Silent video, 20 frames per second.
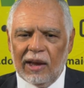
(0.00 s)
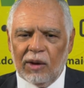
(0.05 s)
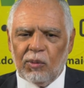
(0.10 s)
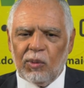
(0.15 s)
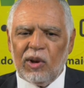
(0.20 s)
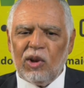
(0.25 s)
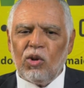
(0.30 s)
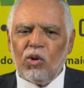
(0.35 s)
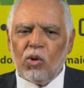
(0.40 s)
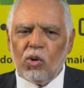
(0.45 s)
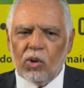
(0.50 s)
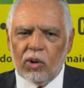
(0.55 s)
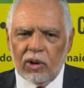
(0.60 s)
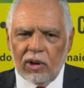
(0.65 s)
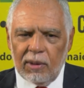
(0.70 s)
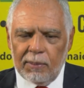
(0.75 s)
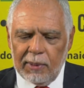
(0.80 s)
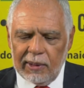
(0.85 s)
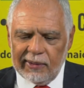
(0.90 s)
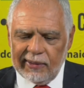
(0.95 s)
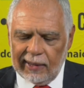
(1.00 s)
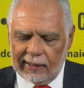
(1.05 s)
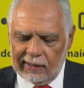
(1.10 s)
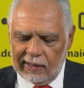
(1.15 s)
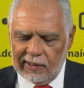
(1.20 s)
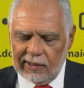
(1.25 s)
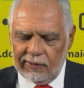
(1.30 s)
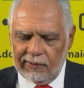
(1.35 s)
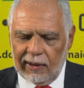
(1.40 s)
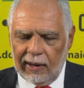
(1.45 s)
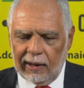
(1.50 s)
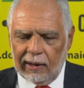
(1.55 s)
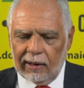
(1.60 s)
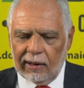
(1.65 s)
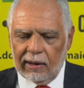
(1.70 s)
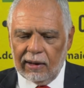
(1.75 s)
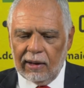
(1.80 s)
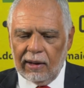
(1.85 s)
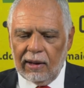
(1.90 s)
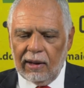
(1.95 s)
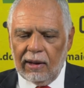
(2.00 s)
we know you'll be satisfied,